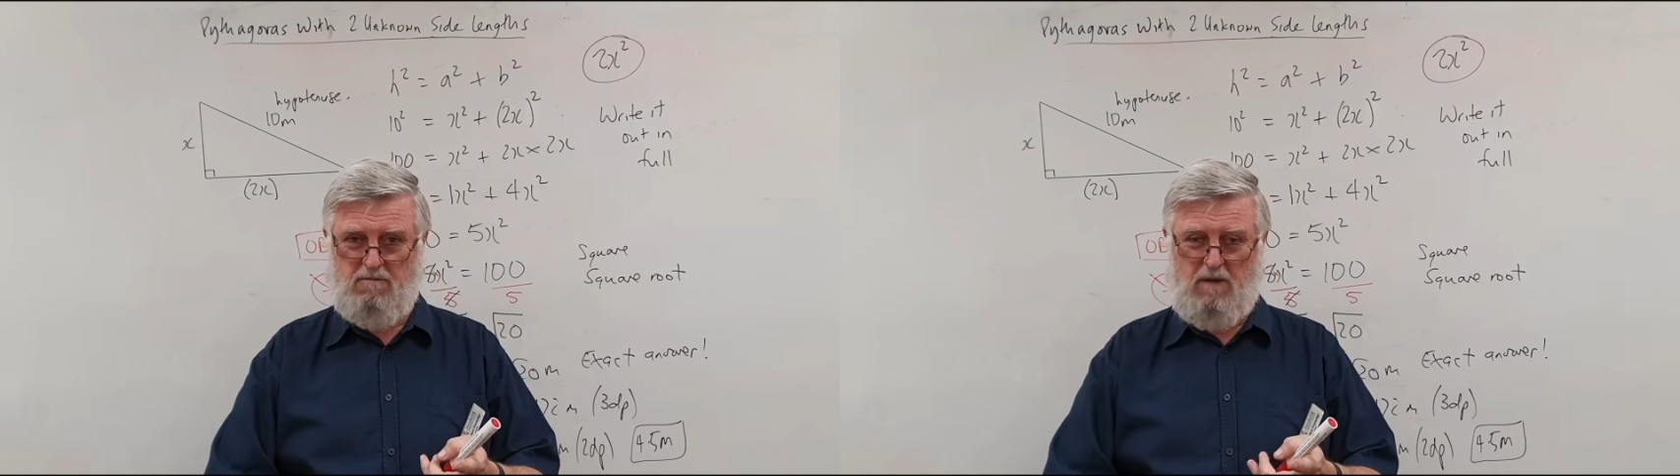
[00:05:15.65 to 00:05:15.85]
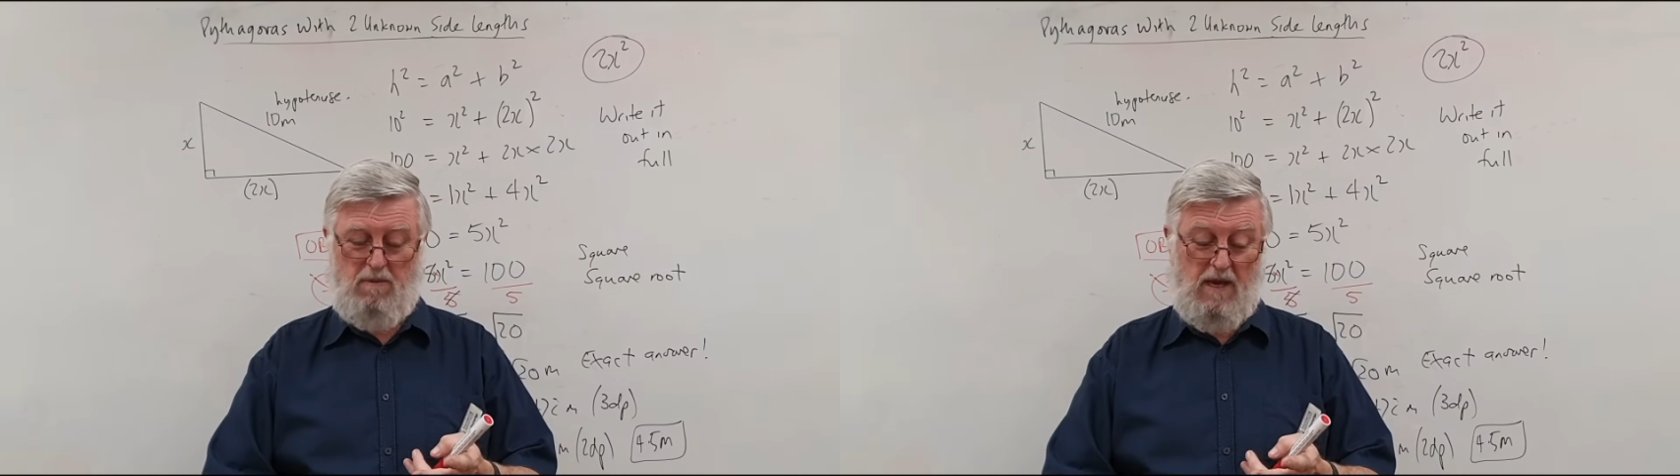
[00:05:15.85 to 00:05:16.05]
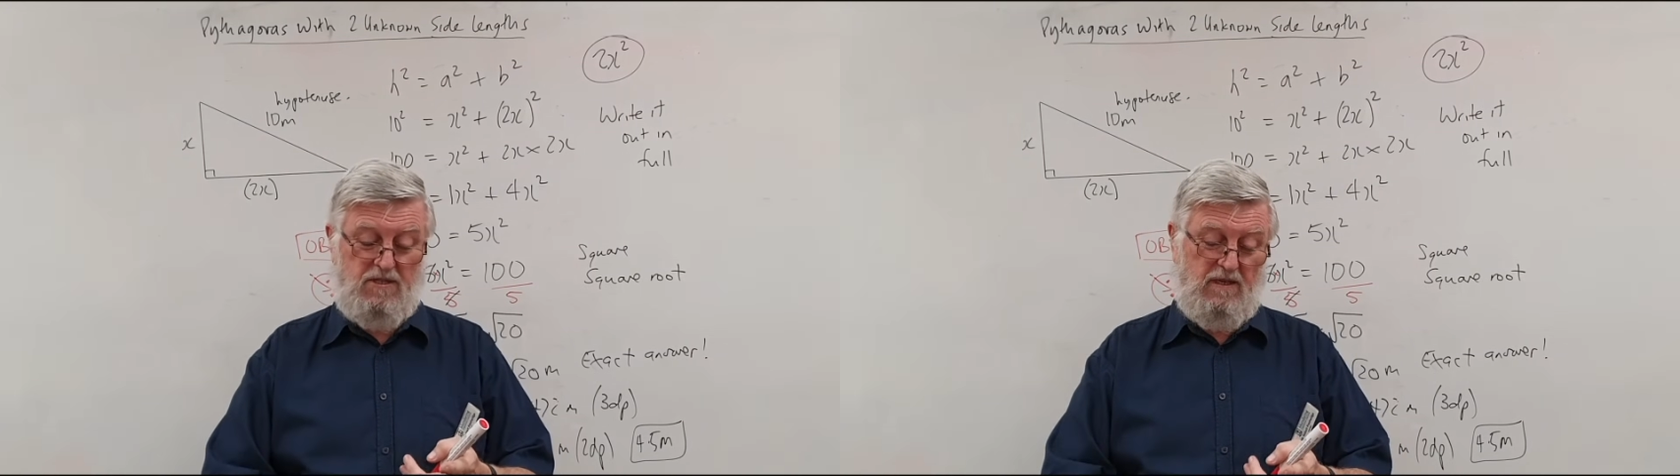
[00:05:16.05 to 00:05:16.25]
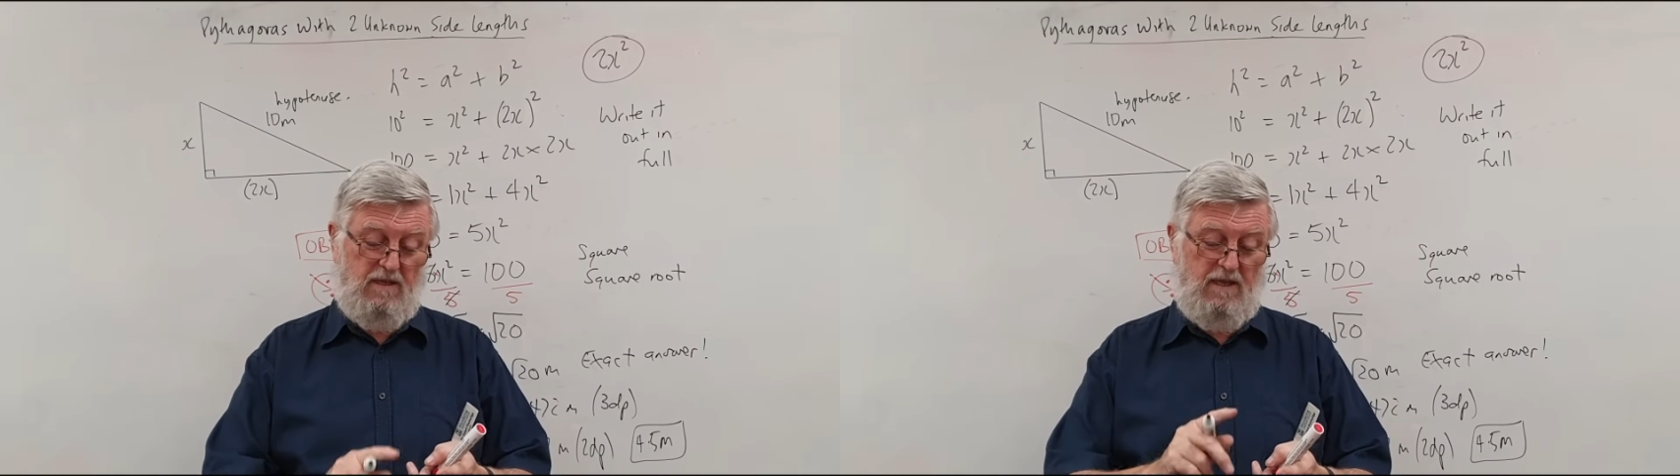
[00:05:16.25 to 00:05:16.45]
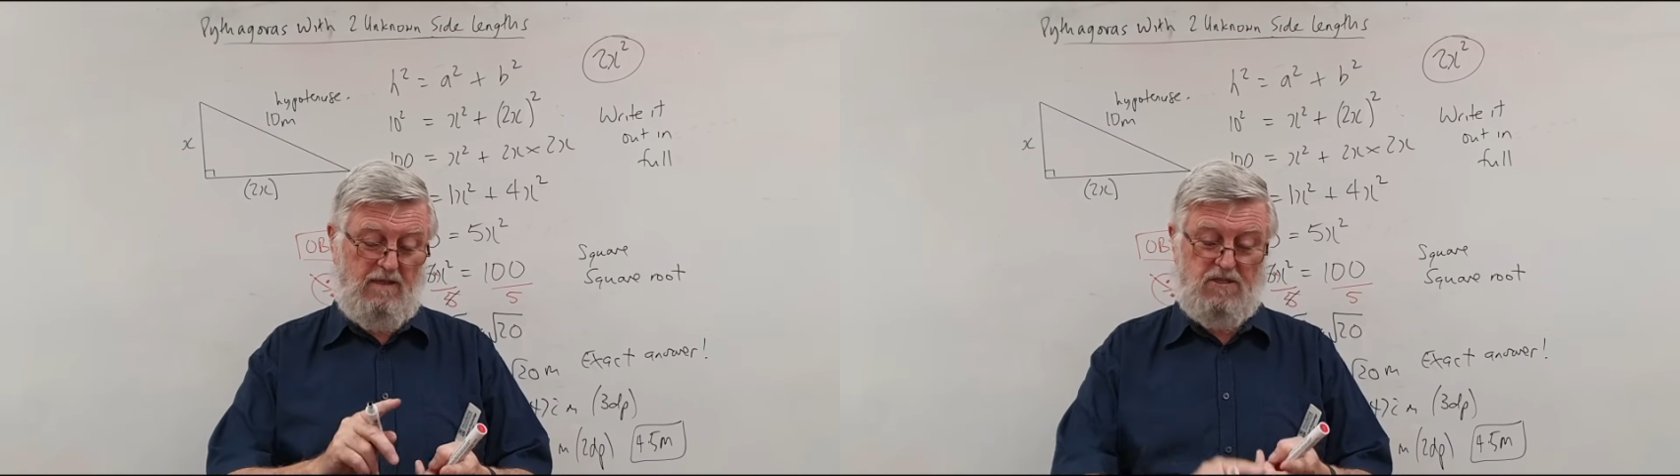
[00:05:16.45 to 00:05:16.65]
of me
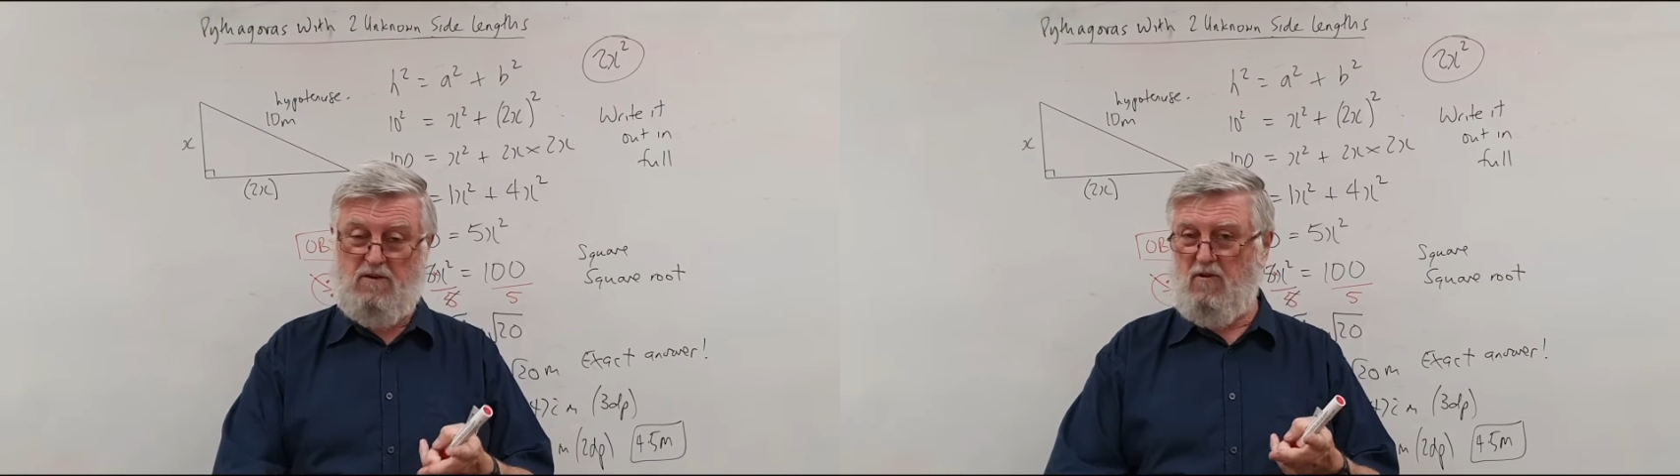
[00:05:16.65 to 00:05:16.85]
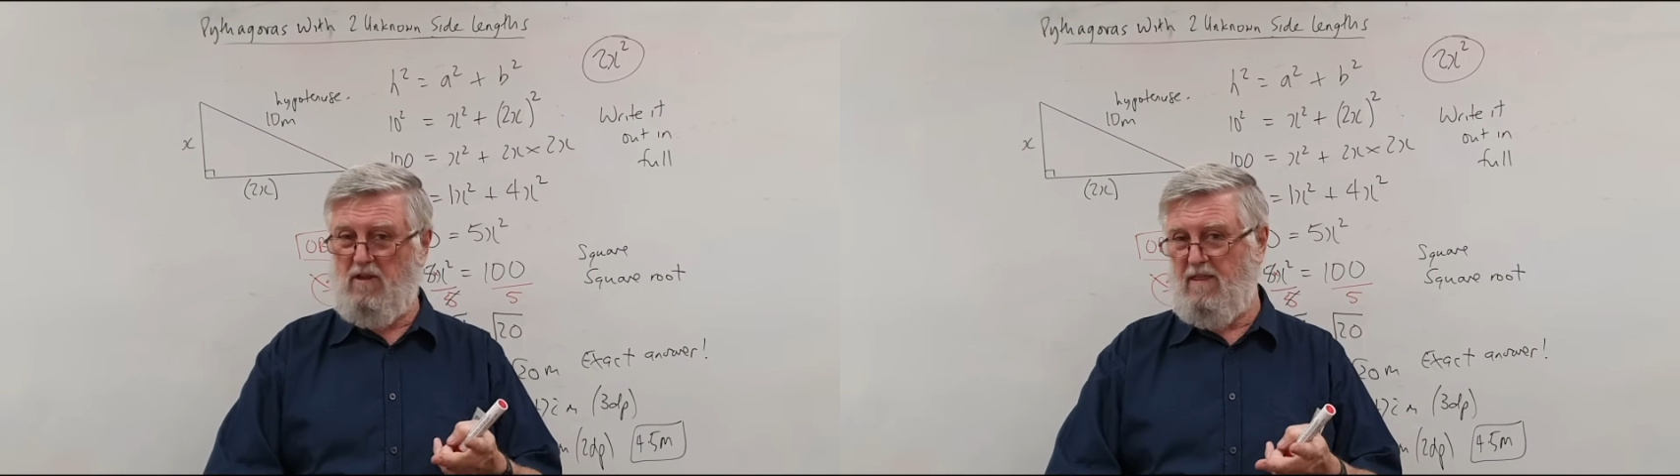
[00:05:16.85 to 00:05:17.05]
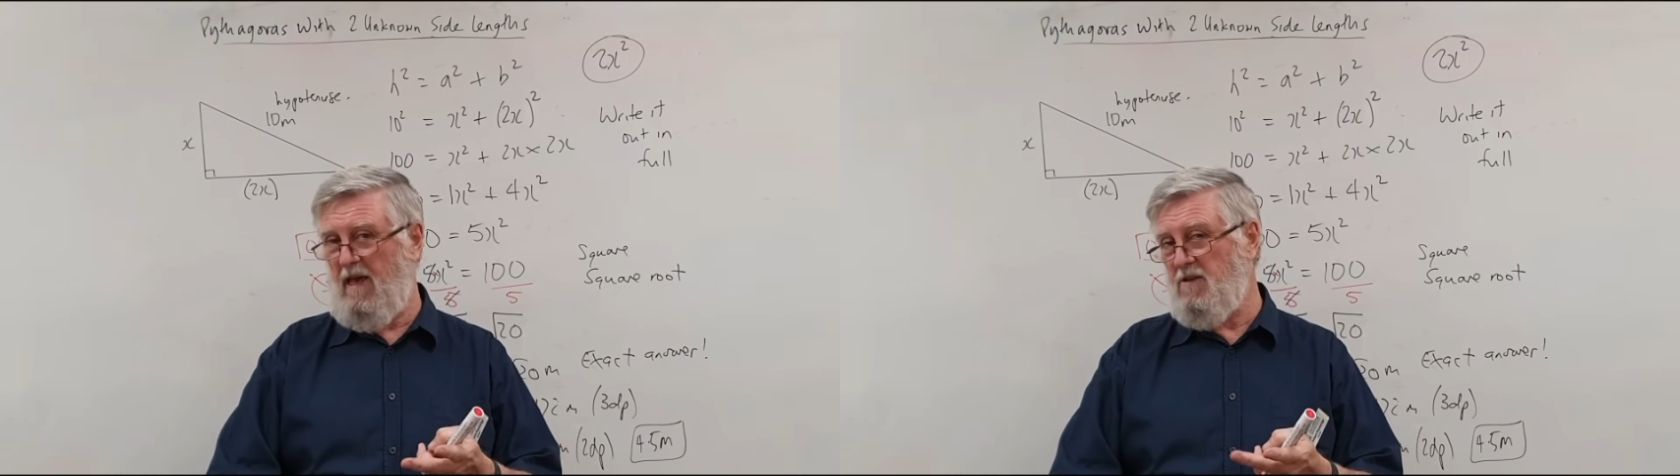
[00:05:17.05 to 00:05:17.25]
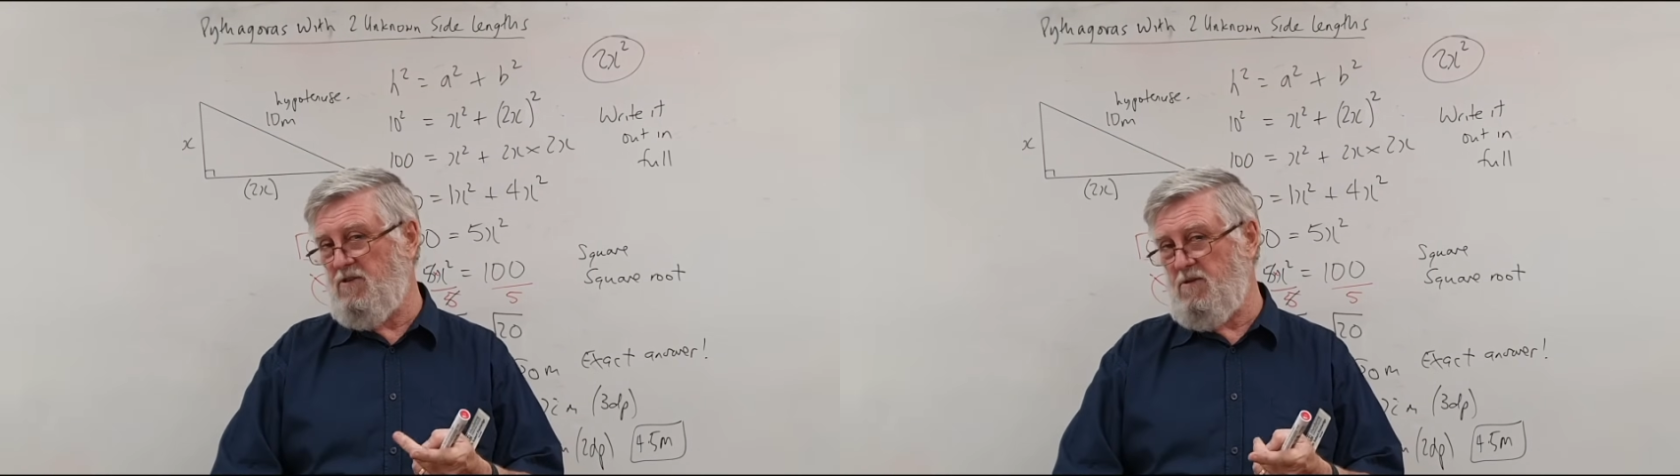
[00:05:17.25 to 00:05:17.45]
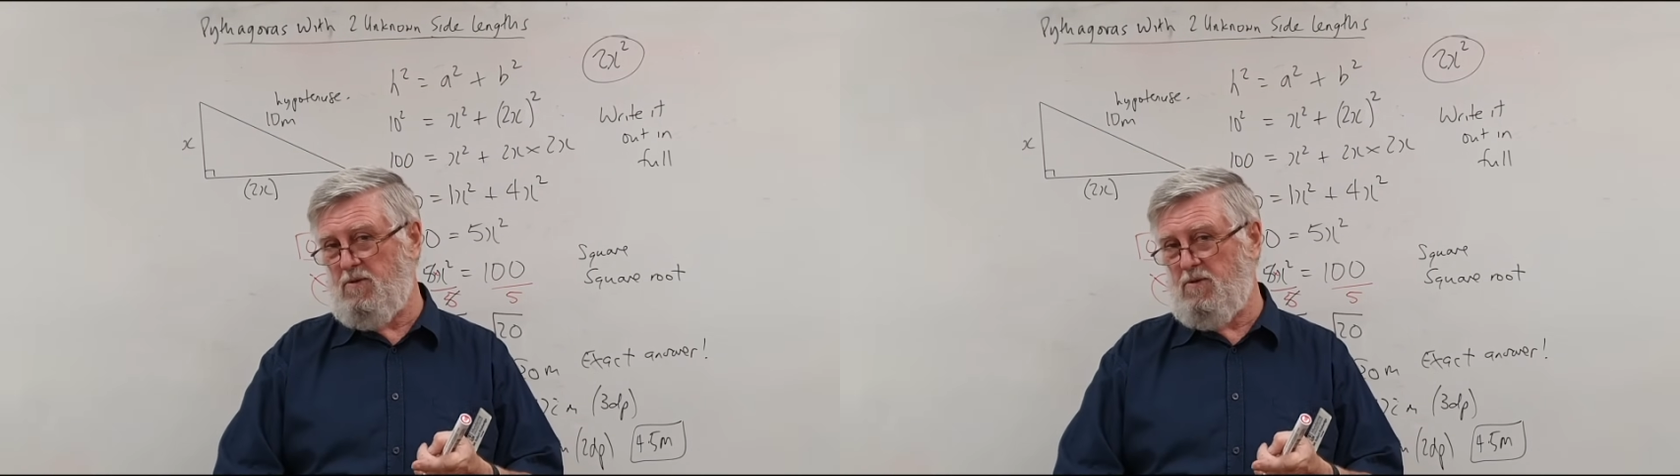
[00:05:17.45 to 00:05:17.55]
basically unless I've got 1,000